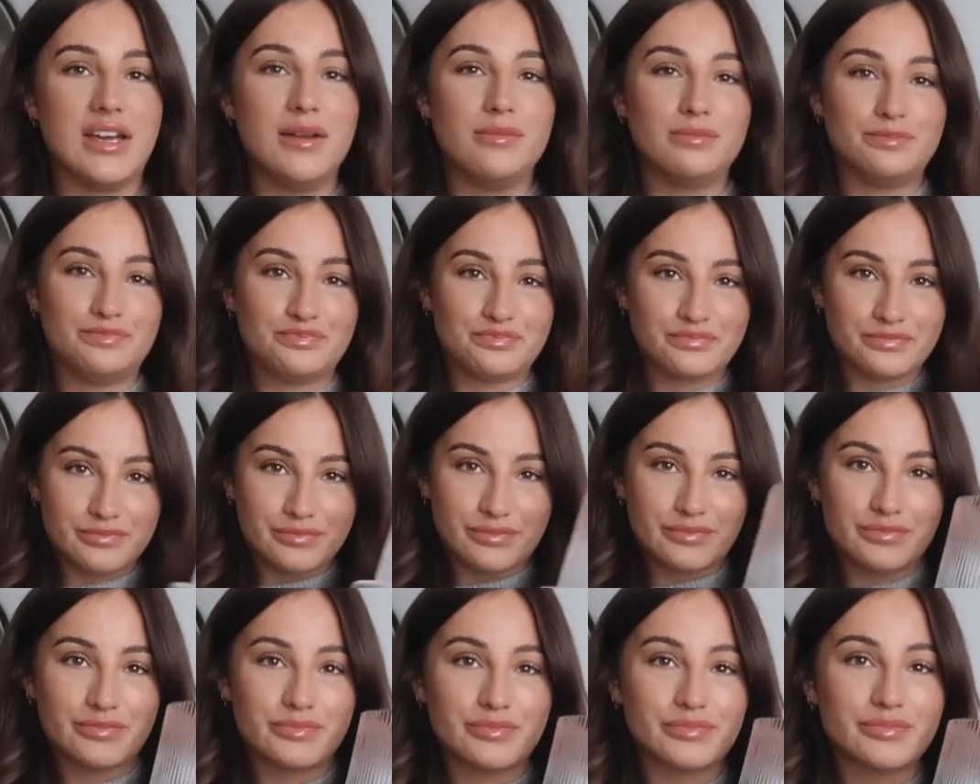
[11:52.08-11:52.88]
up,
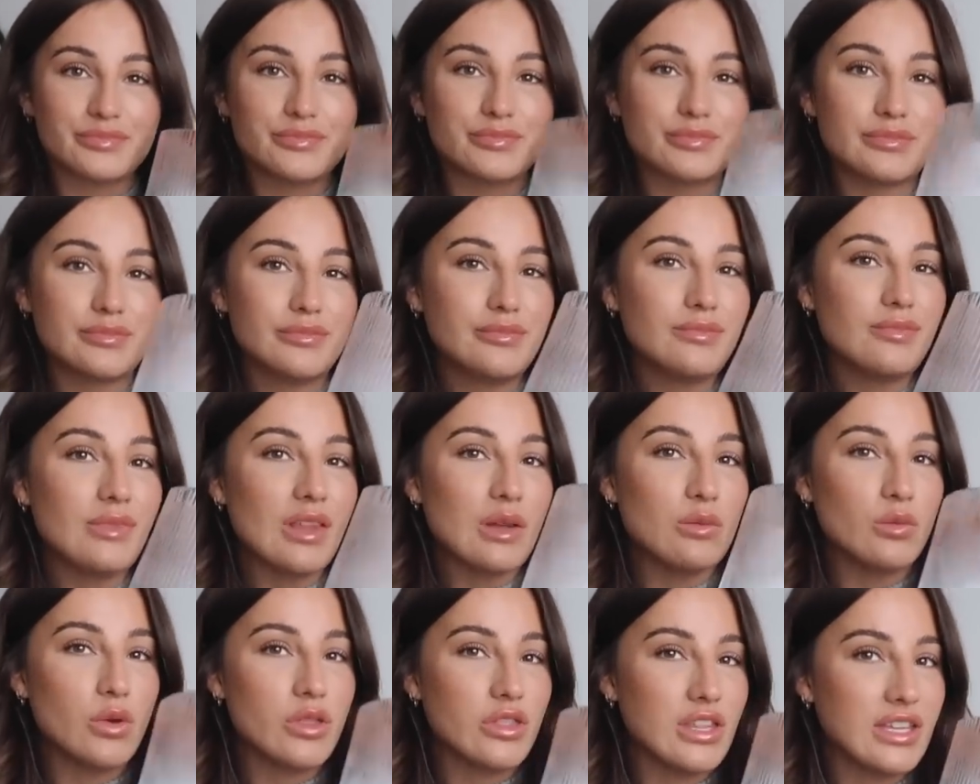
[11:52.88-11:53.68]

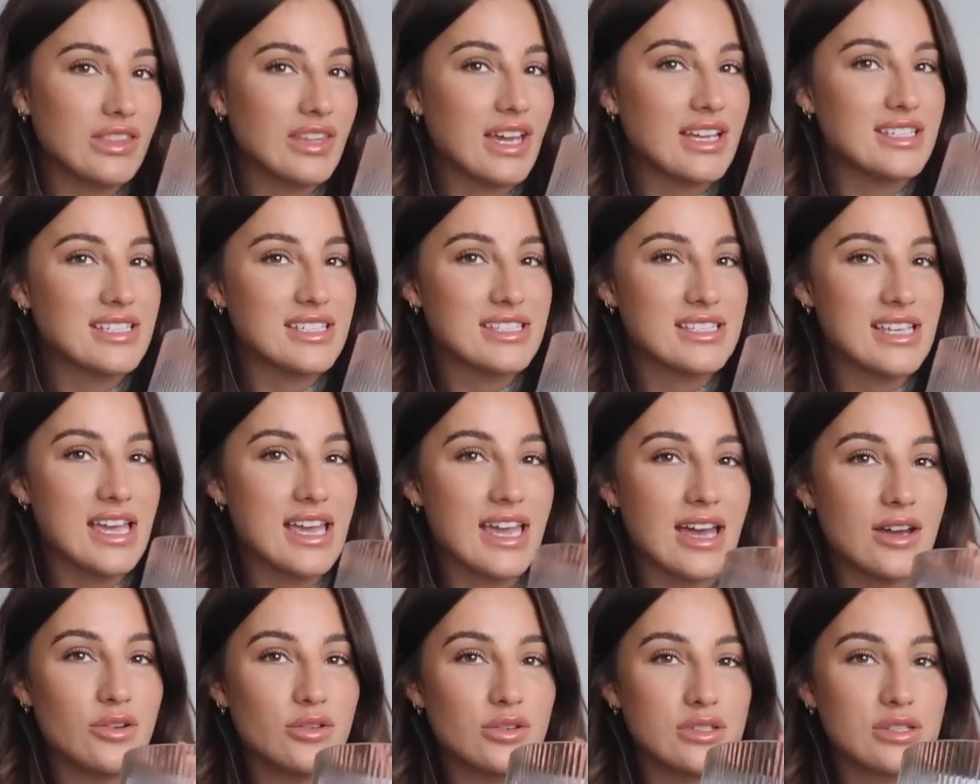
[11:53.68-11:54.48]
one thing that I did
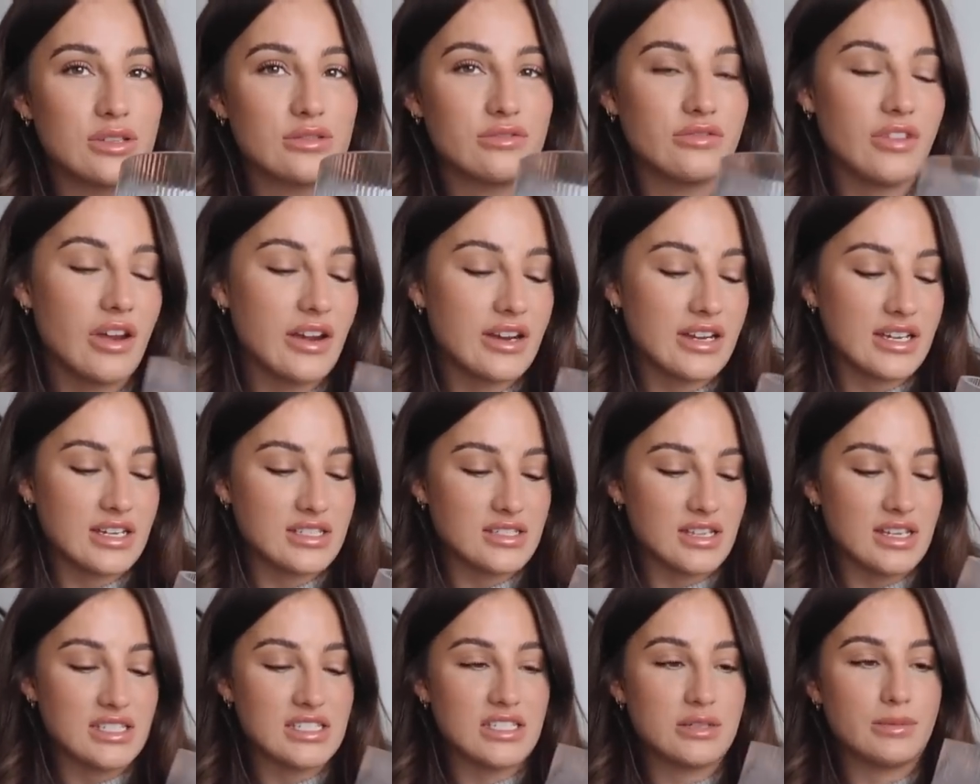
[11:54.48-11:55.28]
take out because I was very
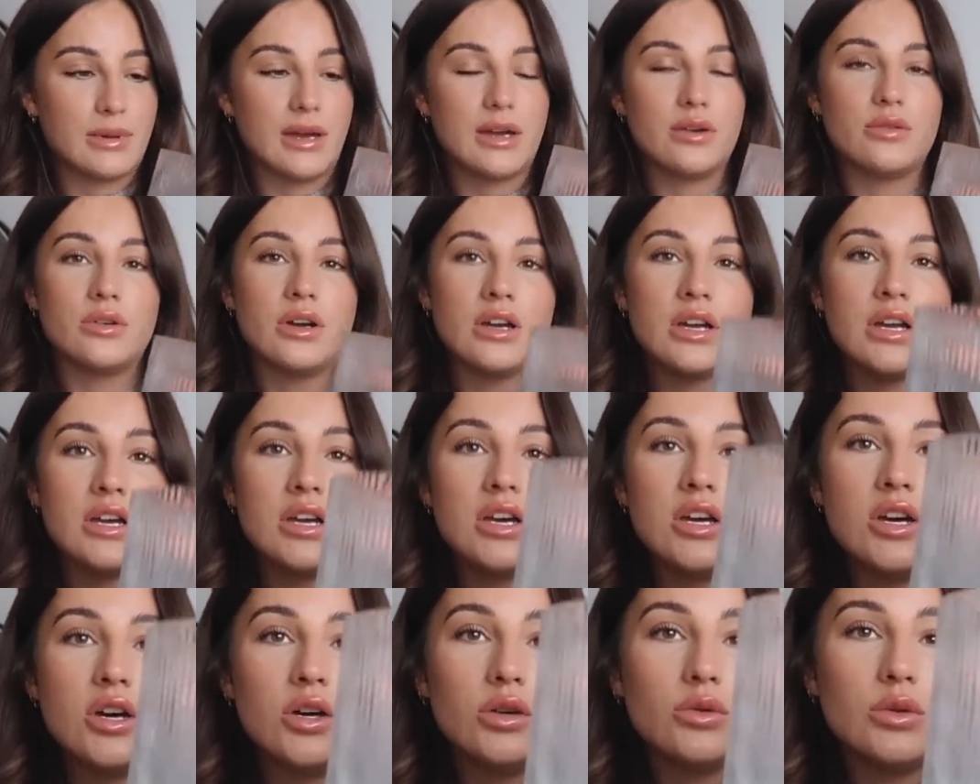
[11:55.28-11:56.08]
excited about
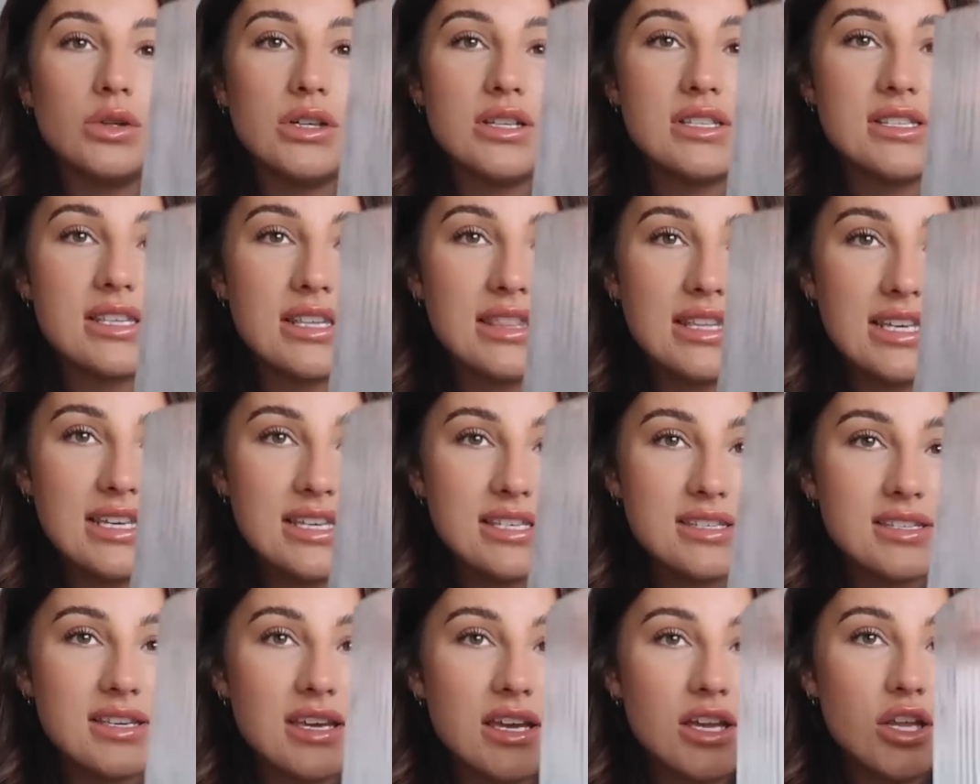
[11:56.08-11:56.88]
was
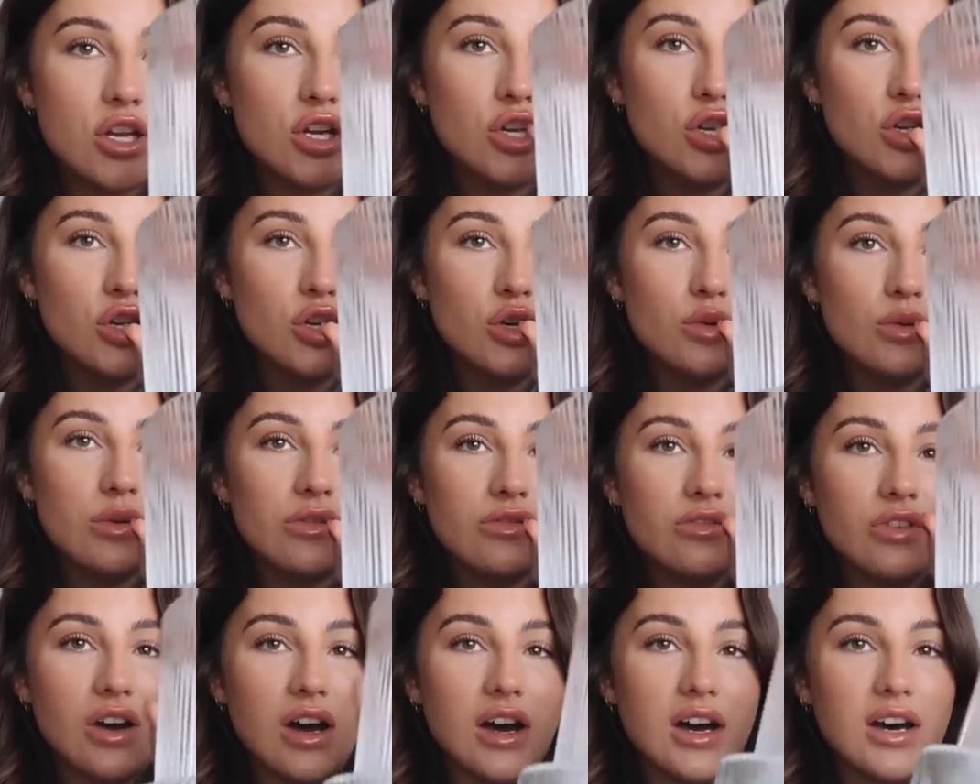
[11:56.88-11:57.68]
this new
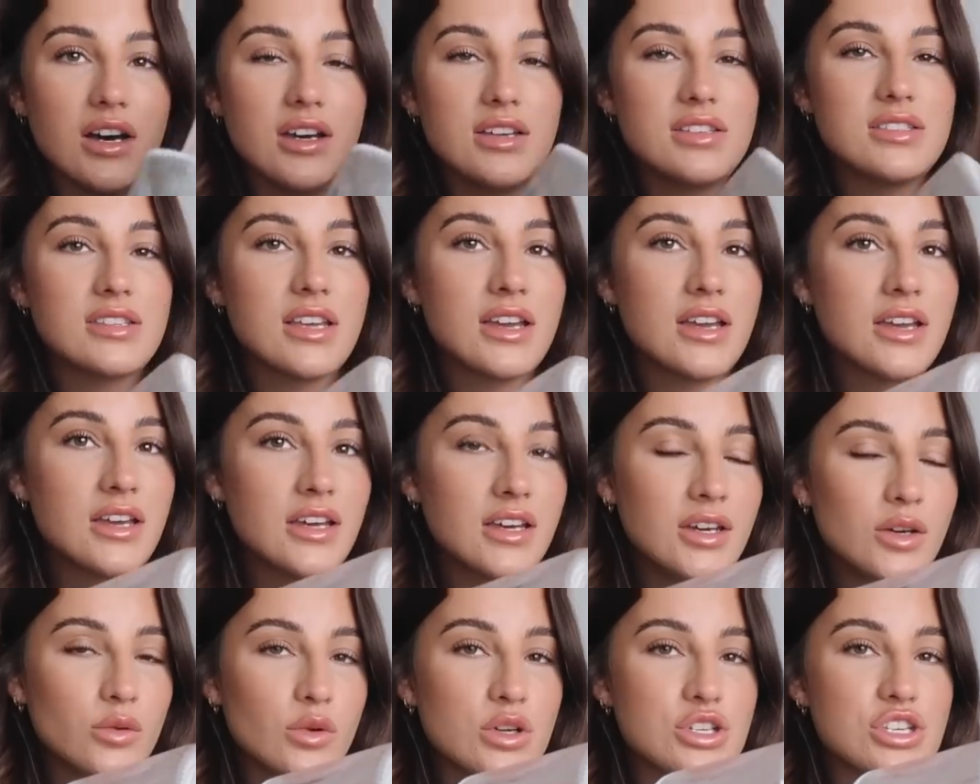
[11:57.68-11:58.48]
vase,
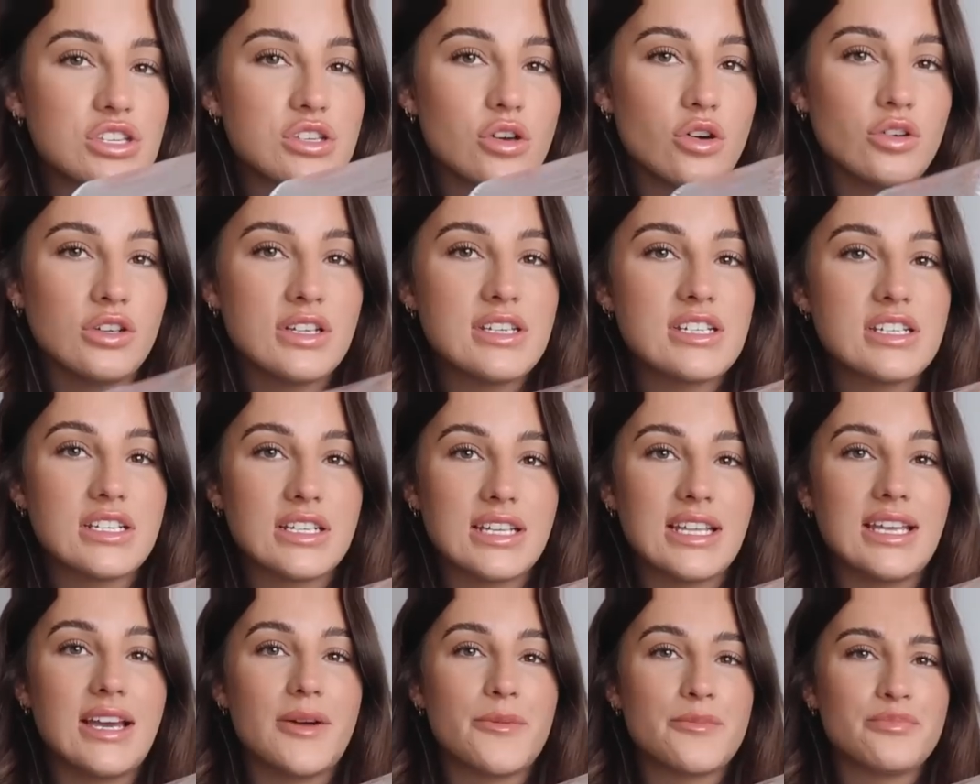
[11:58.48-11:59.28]
which is
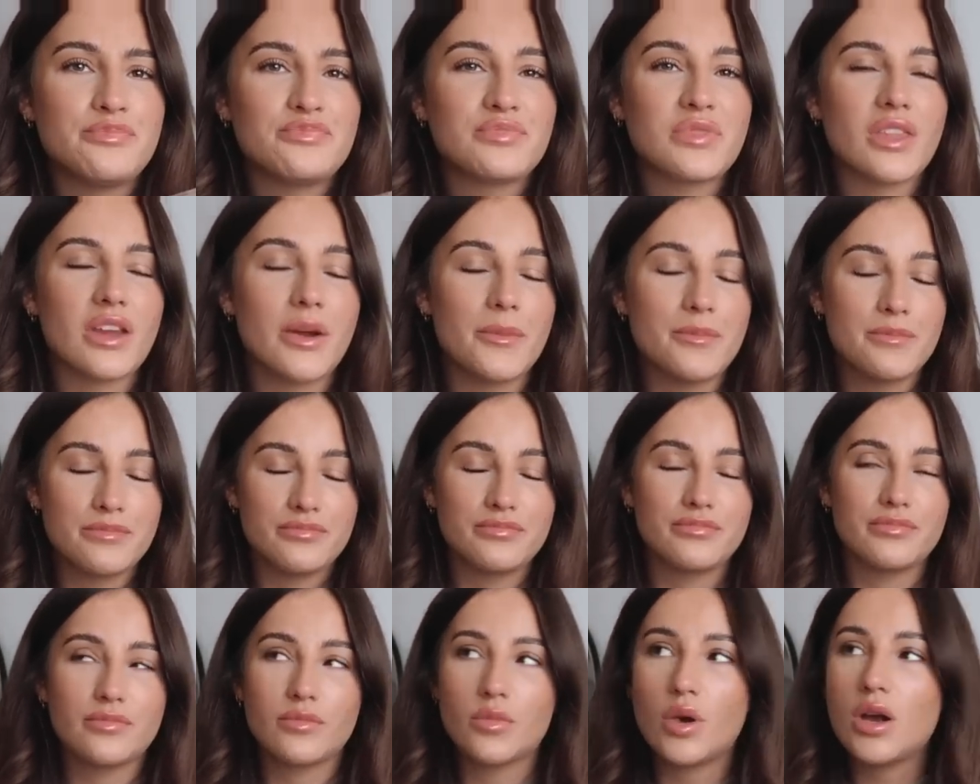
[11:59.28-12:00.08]
honestly,
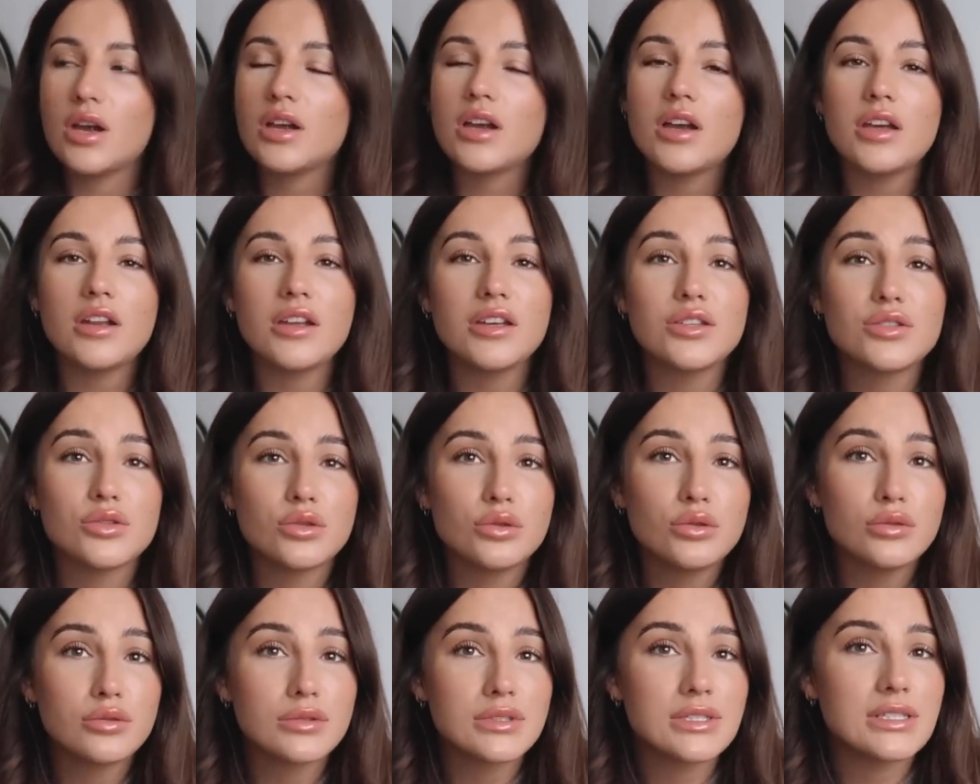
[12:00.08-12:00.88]
why can't I
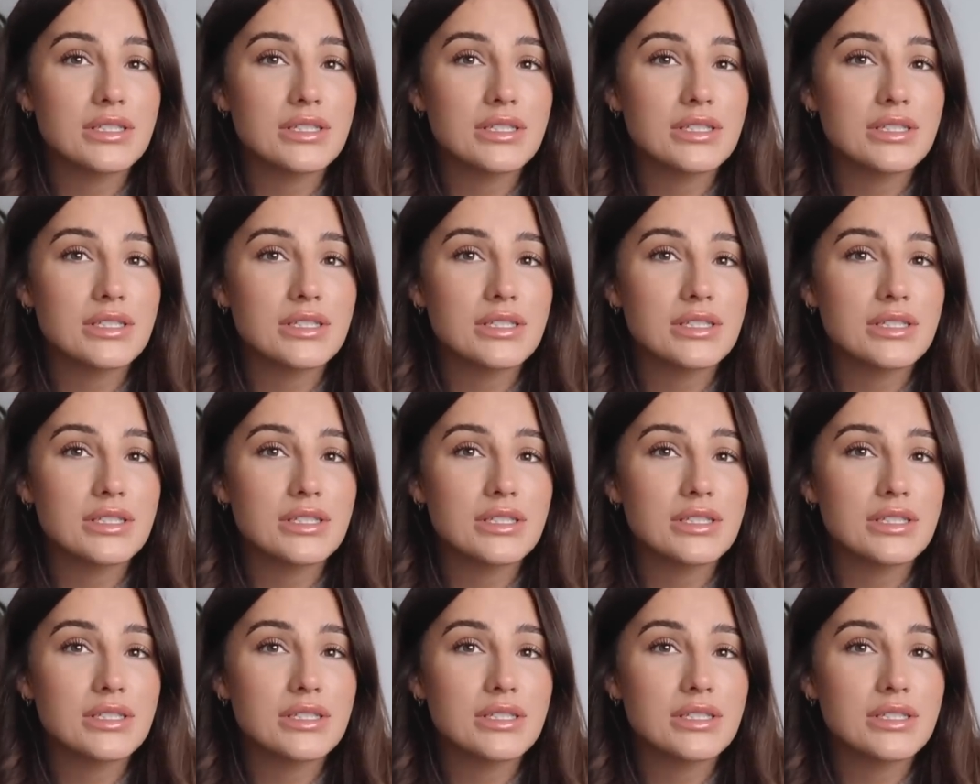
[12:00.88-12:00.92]
talk